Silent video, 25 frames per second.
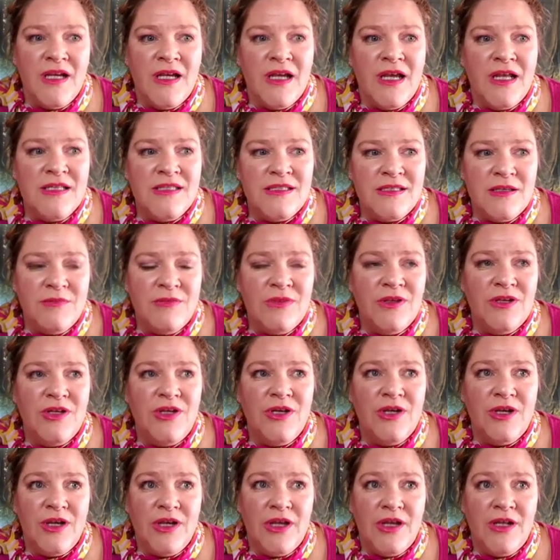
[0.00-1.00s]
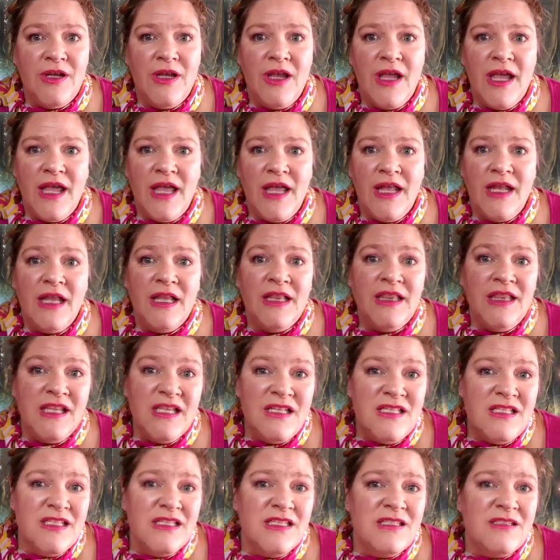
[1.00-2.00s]
That's something good. And
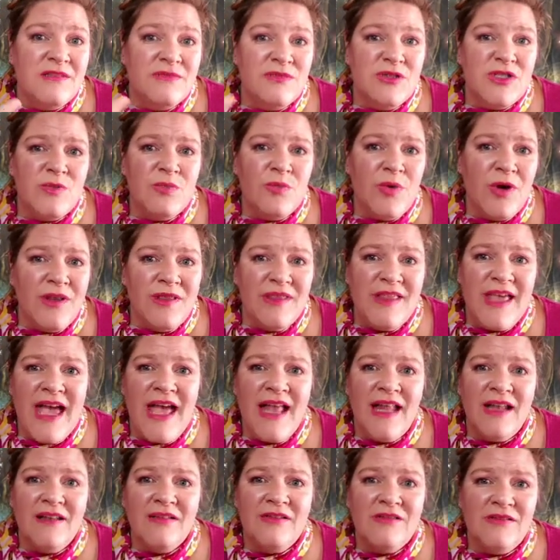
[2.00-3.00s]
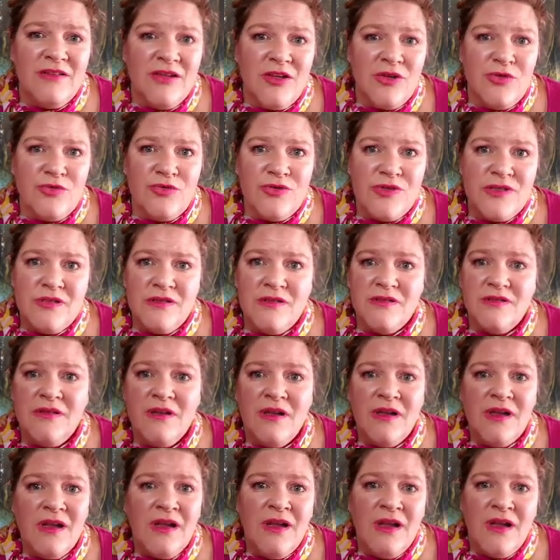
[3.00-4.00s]
let's spread that news.
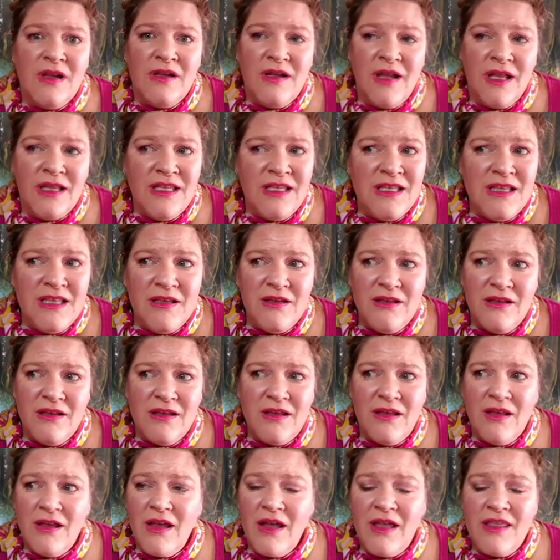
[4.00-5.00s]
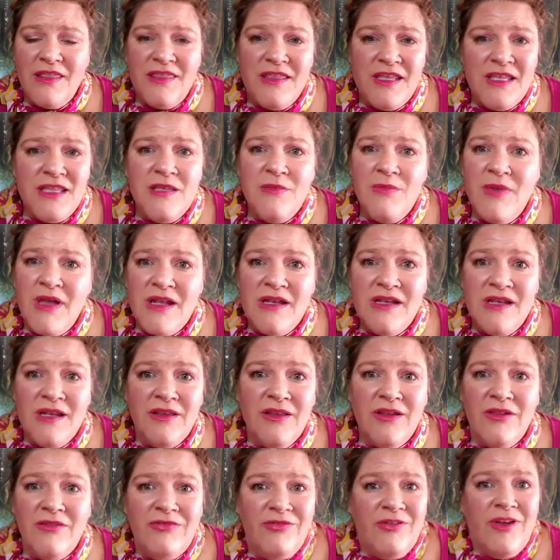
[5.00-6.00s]
Not that I think the
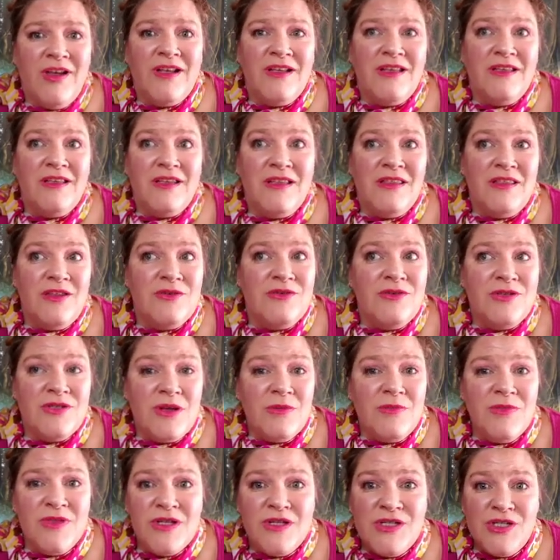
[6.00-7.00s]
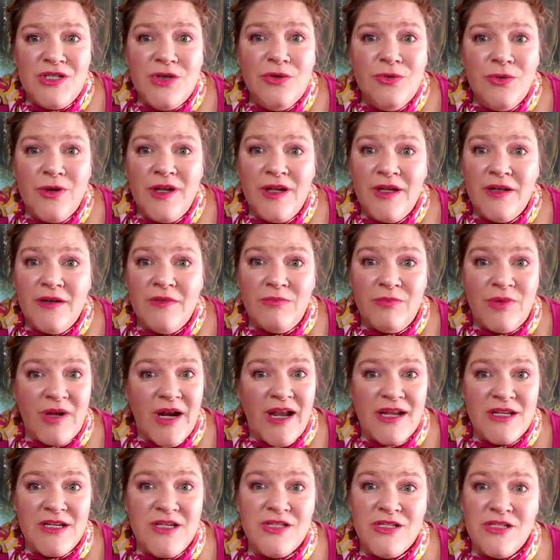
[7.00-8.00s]
Mandela effect, there's something to it, but
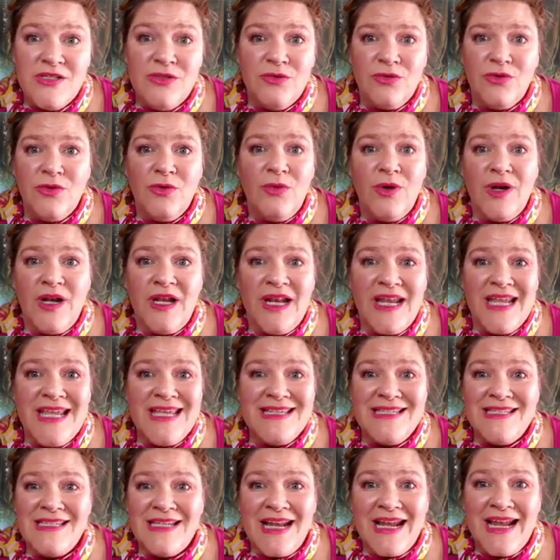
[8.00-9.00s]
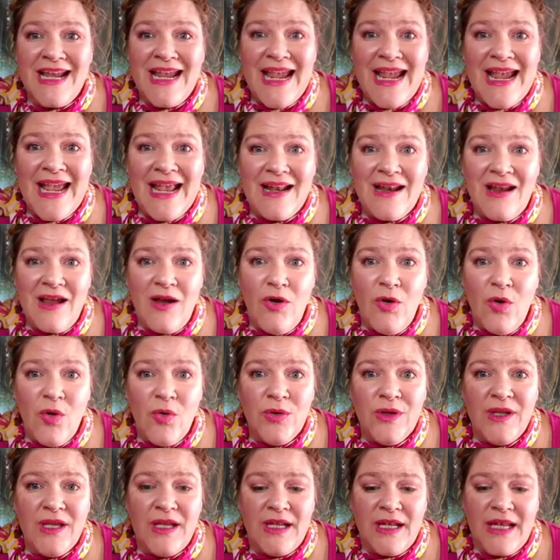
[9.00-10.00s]
I just don't know what it is, and I can't
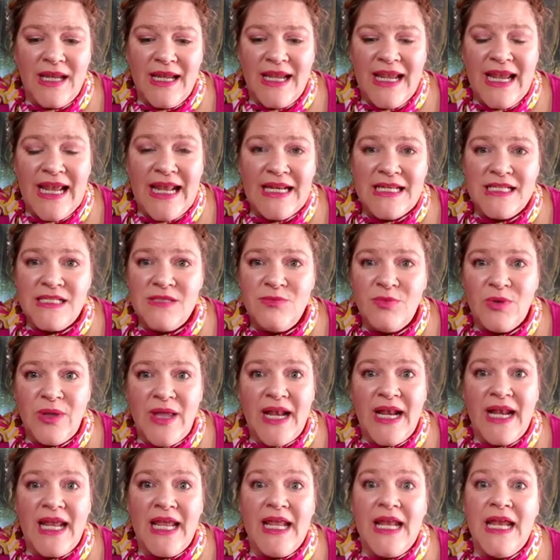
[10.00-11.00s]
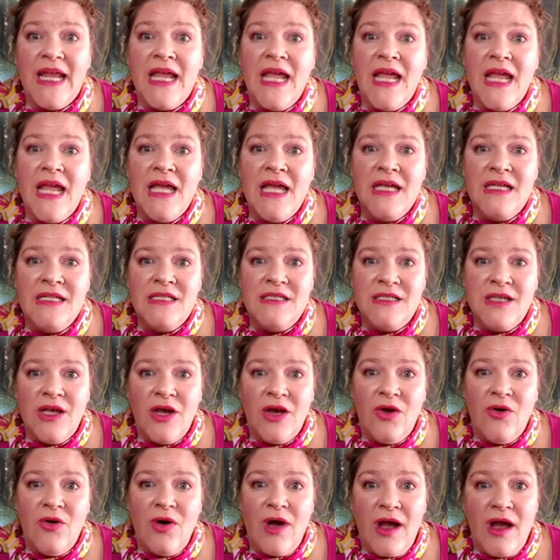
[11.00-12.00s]
hold it, and I can't explain it.
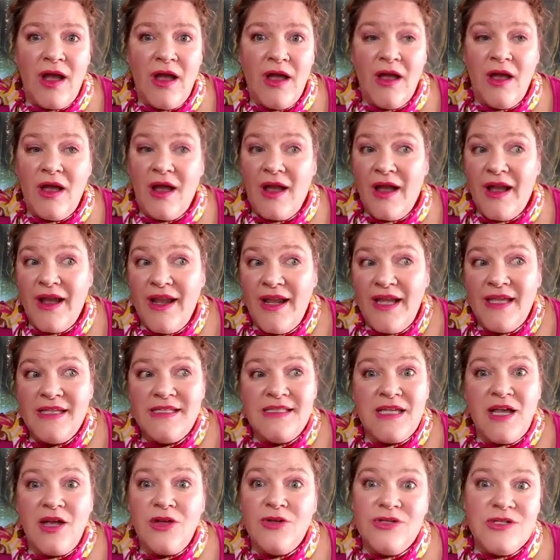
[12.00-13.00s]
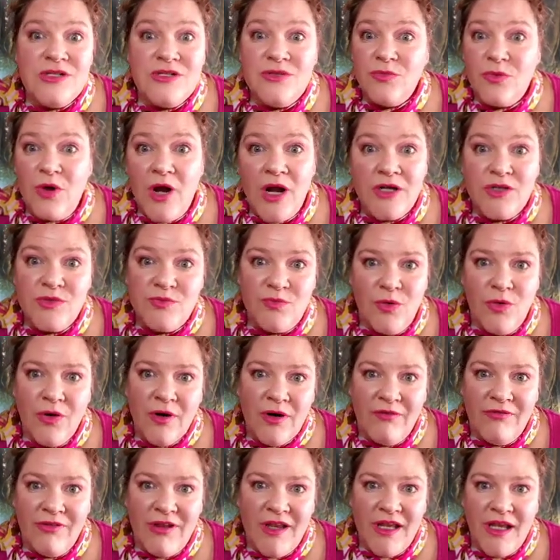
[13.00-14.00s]
So I guess I'll just watch more
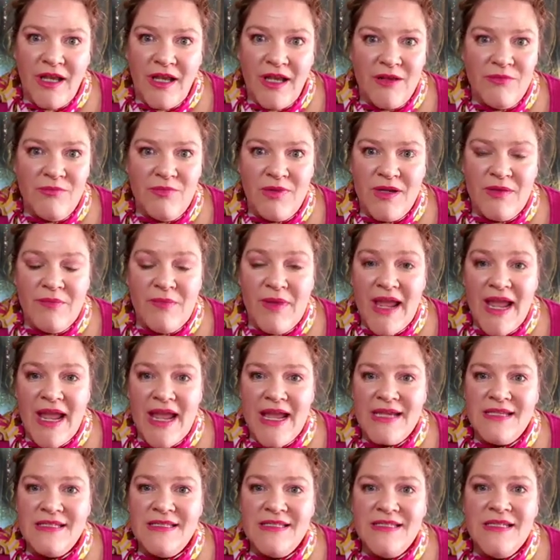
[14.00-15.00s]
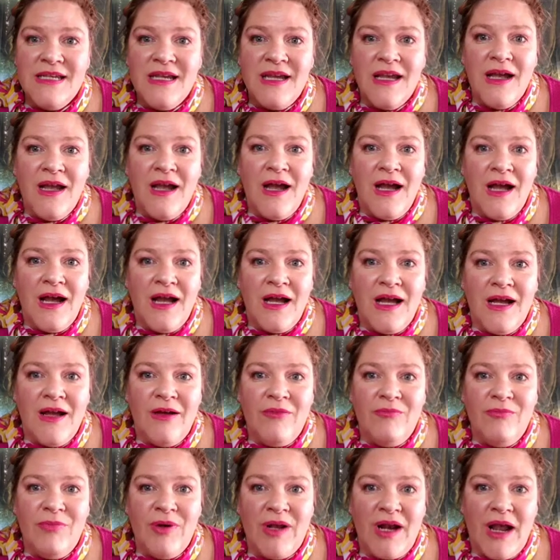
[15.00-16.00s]
of it and be amazed.
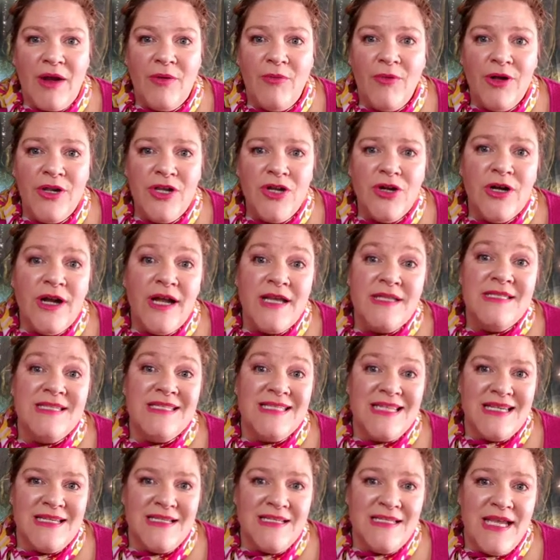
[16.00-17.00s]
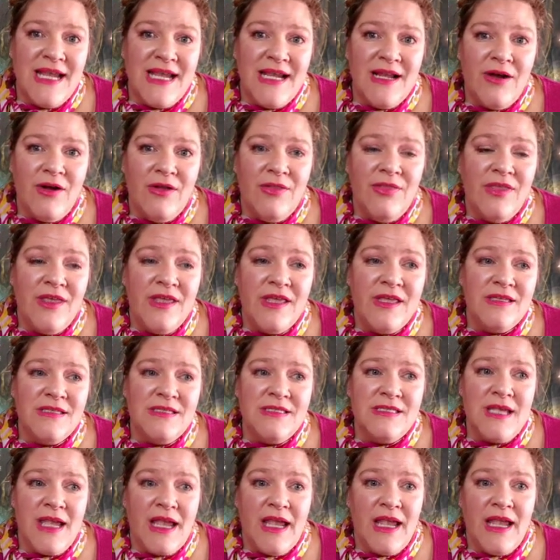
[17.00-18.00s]
But I want your guys' intake on
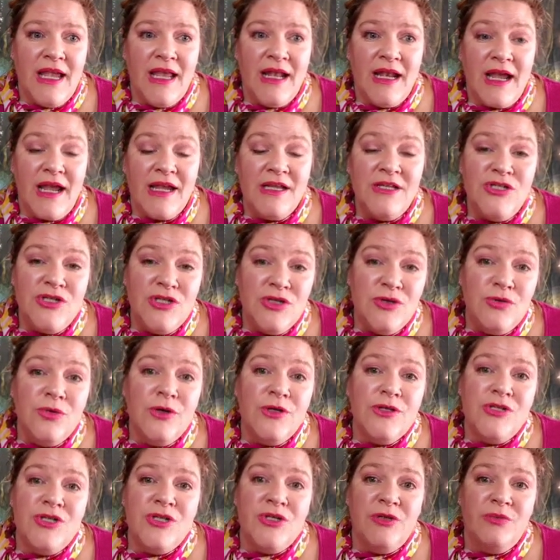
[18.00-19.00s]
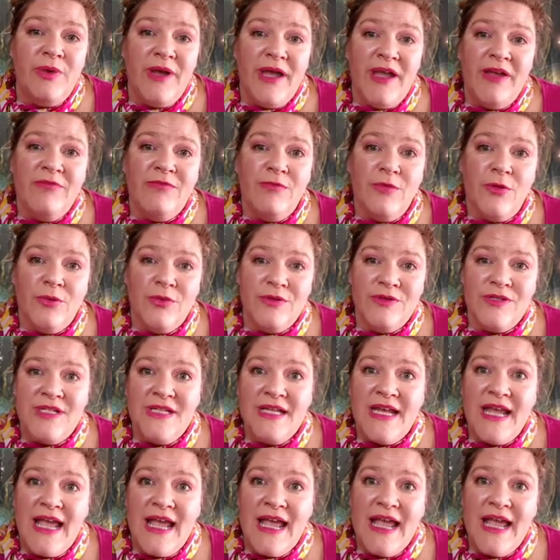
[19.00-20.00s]
this, and I do want you to pay it forward
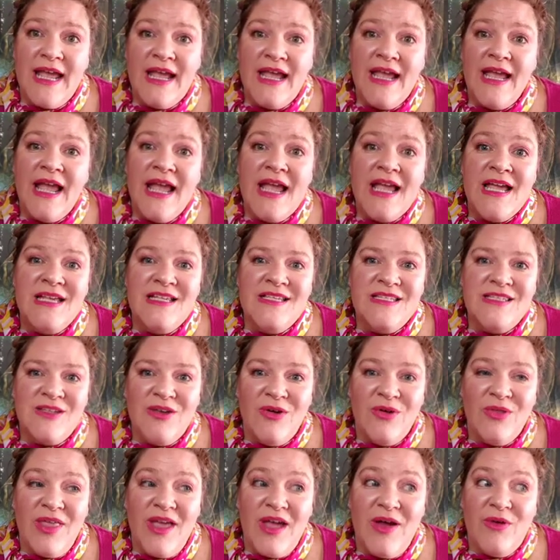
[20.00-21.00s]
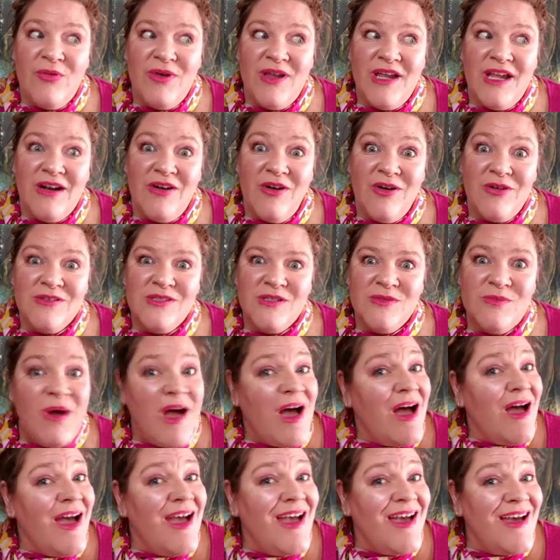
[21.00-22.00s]
today so that we can all
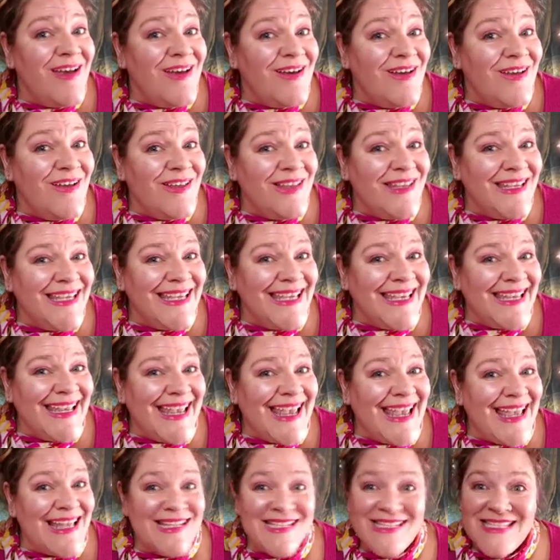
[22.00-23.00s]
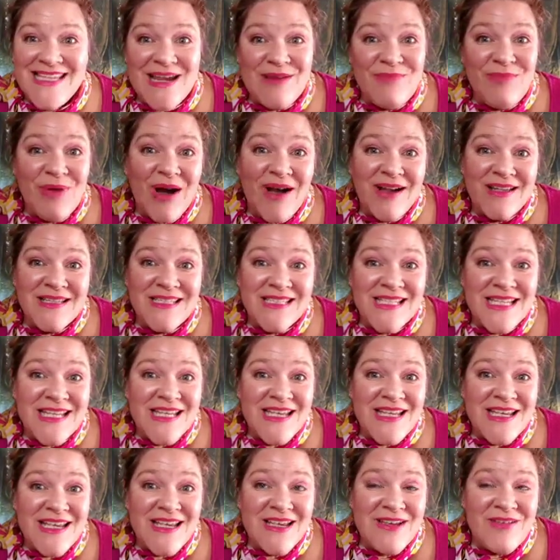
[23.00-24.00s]
smile and stay
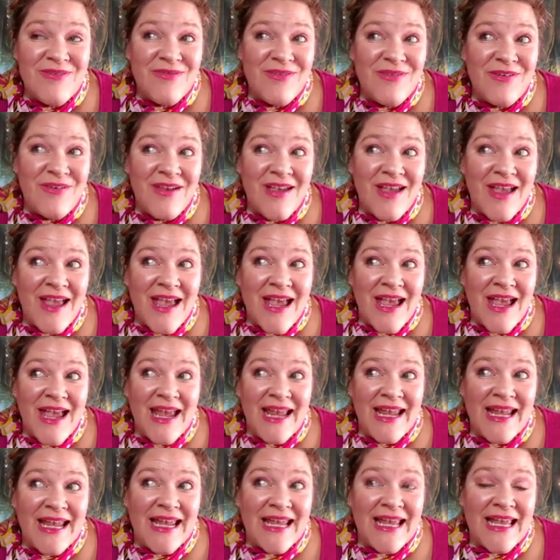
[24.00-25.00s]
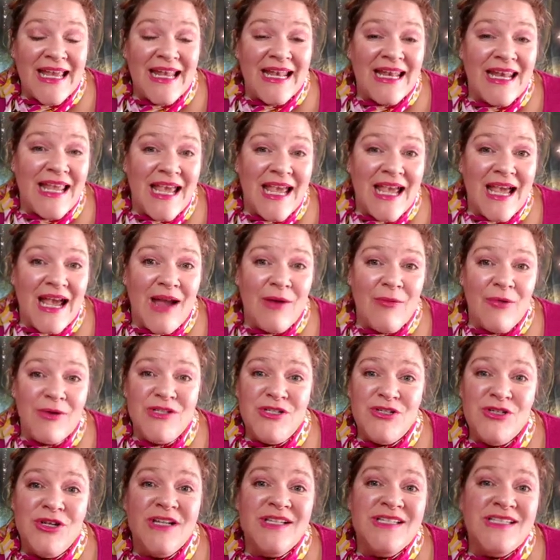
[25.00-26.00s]
positive. And I
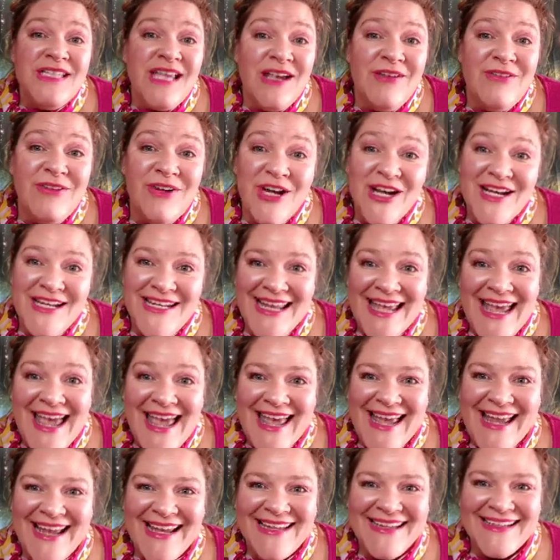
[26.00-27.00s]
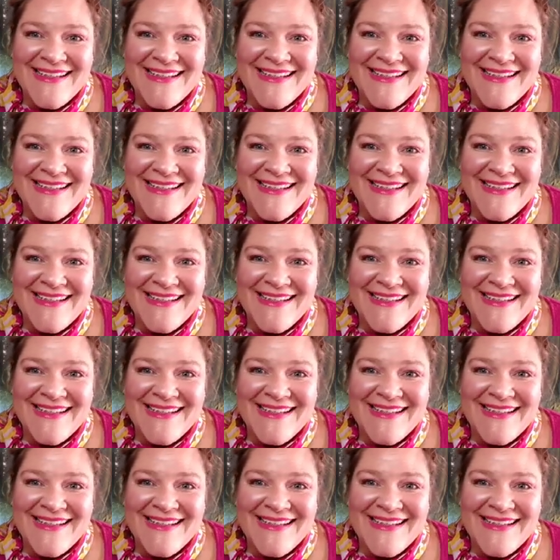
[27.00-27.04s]
want you guys to have a great day.